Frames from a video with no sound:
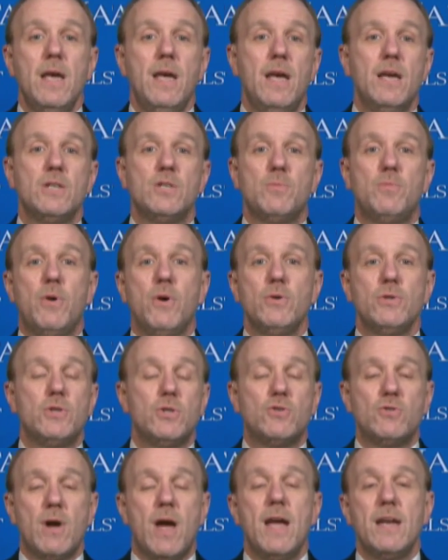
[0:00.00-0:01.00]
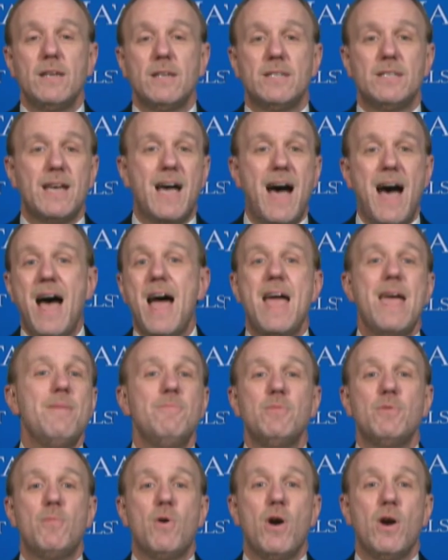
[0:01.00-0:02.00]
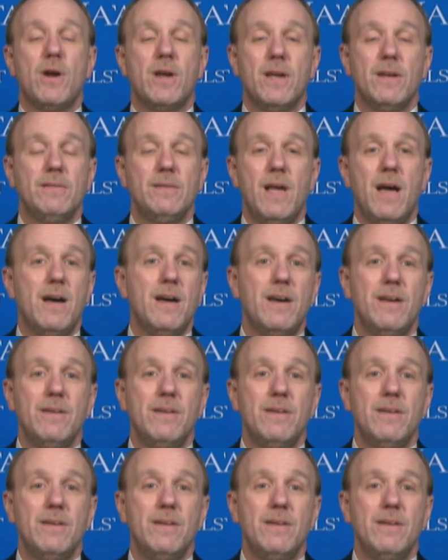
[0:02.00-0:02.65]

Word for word: as opposed to trying to time the market uh,